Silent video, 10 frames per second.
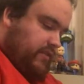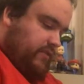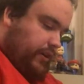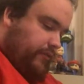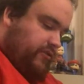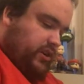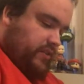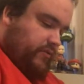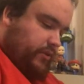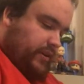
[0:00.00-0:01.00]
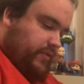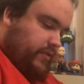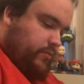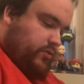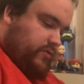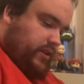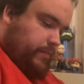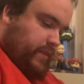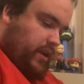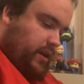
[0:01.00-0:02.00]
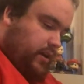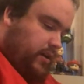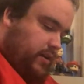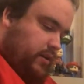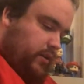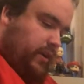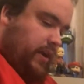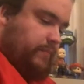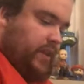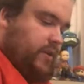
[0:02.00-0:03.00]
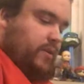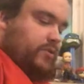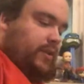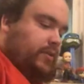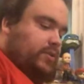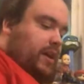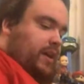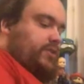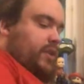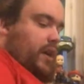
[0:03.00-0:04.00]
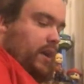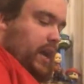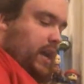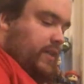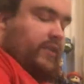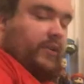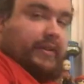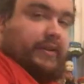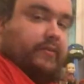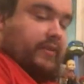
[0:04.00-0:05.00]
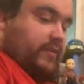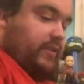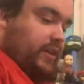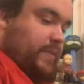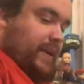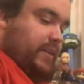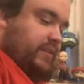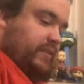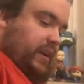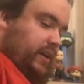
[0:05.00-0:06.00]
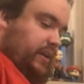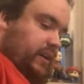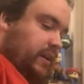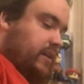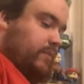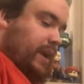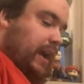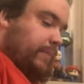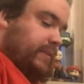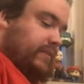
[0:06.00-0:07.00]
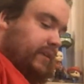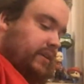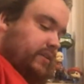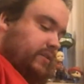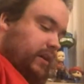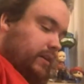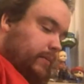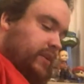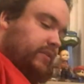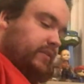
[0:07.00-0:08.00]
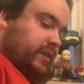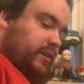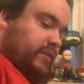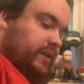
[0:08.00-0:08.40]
Very fitting of the rest of the movie. Okay. Trailer trash. The Holdovers, talked about it, looks good. What Happens Later, talked about it, looks good.